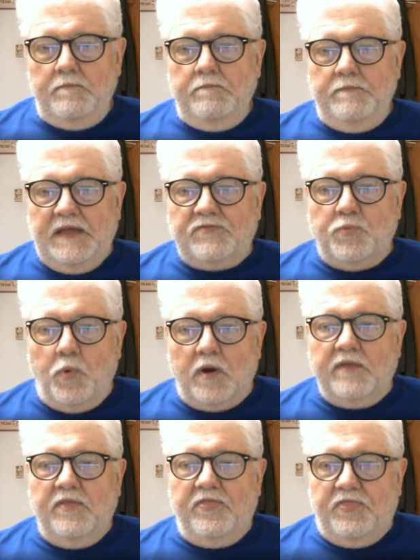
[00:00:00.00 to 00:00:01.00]
that's
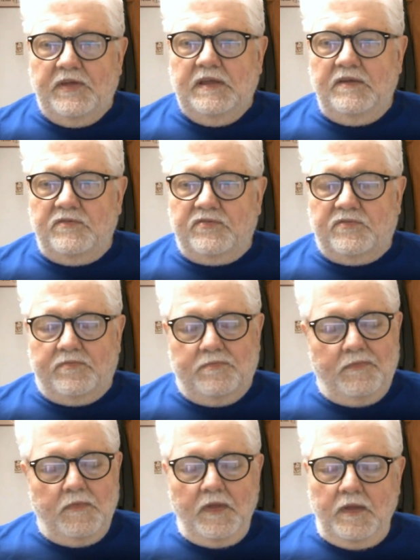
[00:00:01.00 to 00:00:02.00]
one of the things
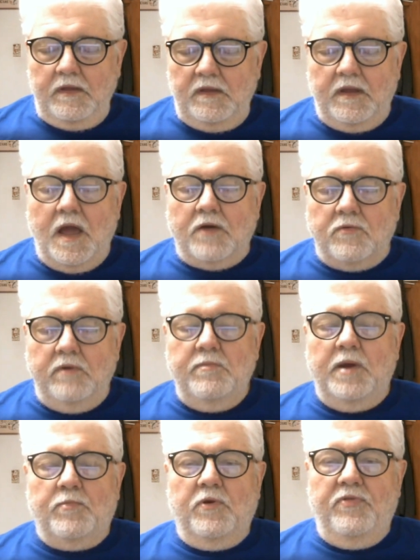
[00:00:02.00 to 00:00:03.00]
you got to
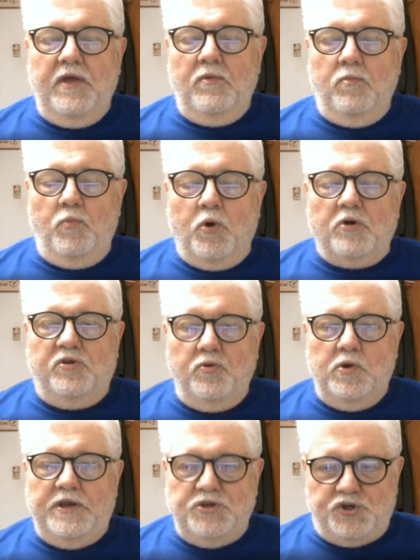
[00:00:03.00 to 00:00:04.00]
remember, that we're
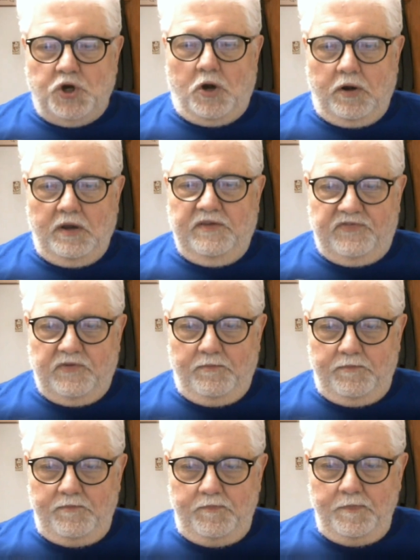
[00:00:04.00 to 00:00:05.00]
doing journalism.